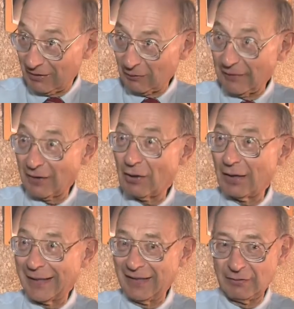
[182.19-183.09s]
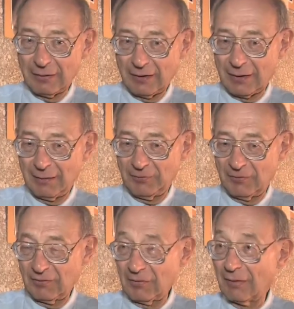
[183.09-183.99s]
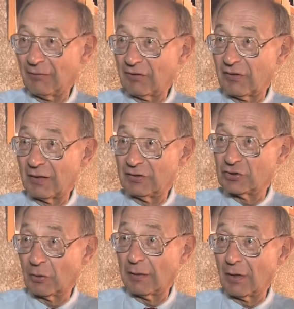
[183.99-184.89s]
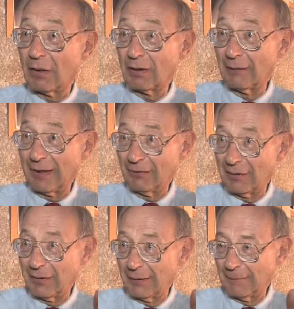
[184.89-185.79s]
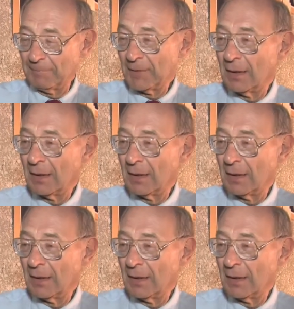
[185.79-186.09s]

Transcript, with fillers: That's why they're called annular eclipses, of the sun showing all around it here.